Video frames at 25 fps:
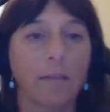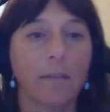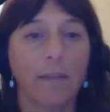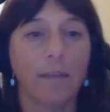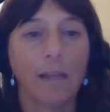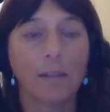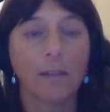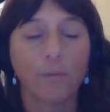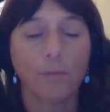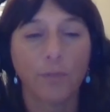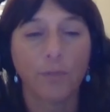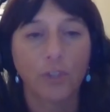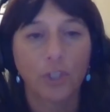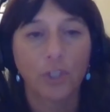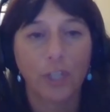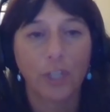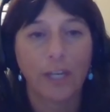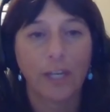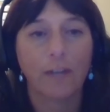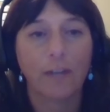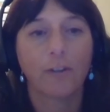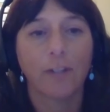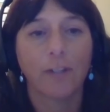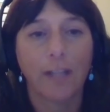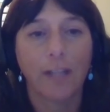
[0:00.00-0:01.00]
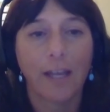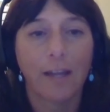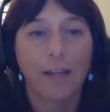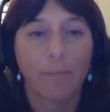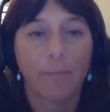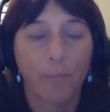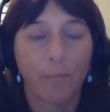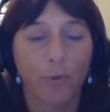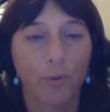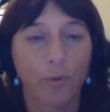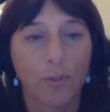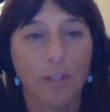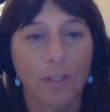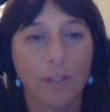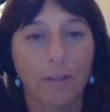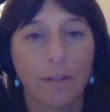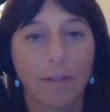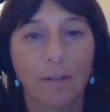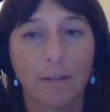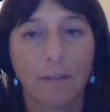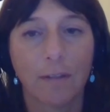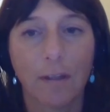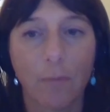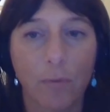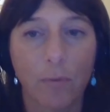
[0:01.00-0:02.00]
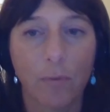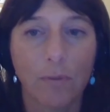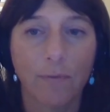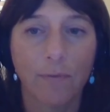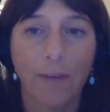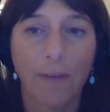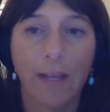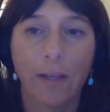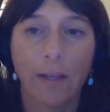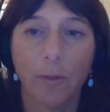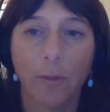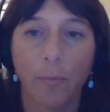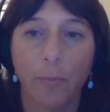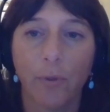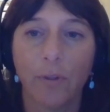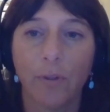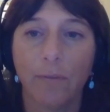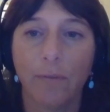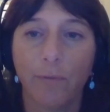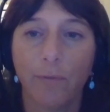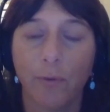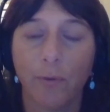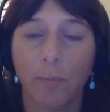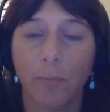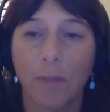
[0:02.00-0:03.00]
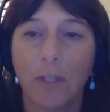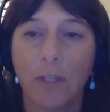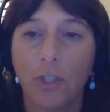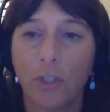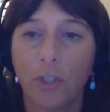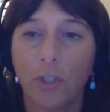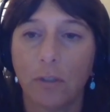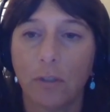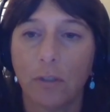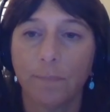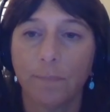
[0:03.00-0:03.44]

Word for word: thanks for sharing that, Bruce. I think that was valuable information.